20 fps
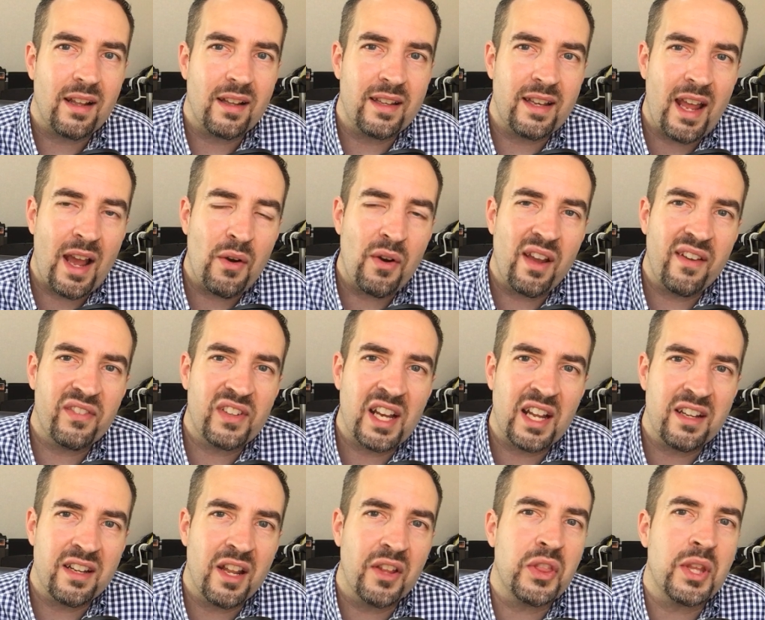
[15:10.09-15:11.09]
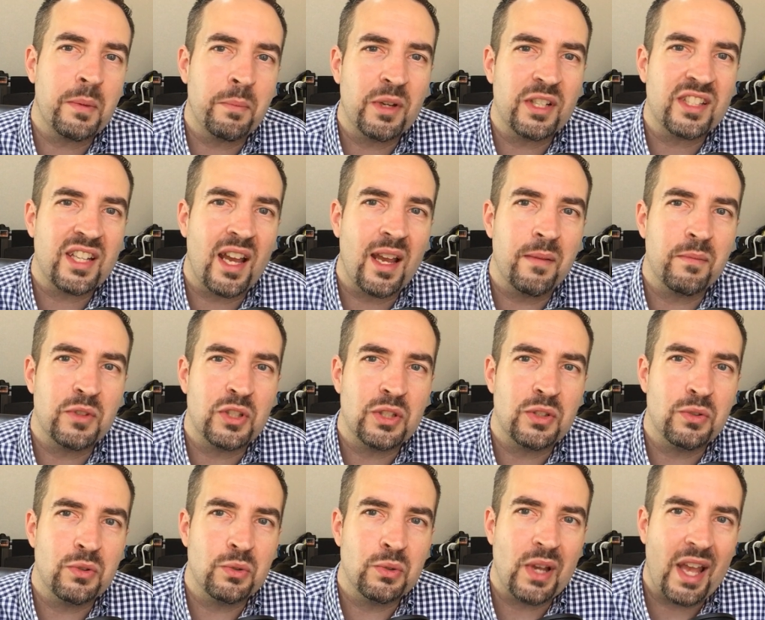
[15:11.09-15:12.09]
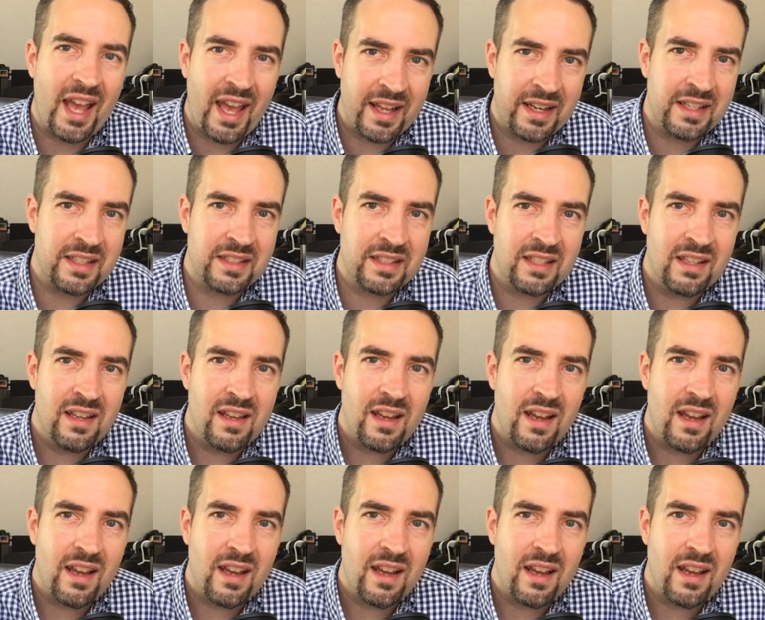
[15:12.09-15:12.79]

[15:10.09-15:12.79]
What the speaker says: Now I've got nothing but time to edit.